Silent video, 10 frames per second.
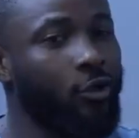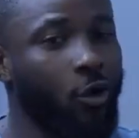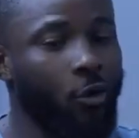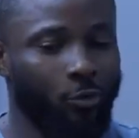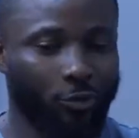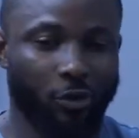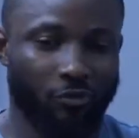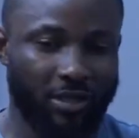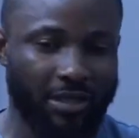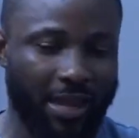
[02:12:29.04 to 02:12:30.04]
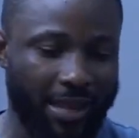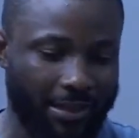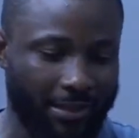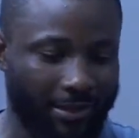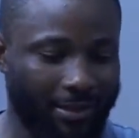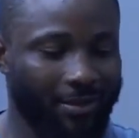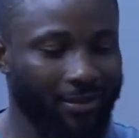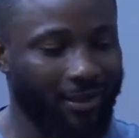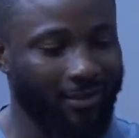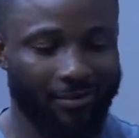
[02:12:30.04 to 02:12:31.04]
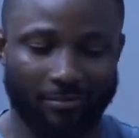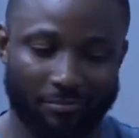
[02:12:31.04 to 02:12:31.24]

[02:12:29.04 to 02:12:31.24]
No, not really. I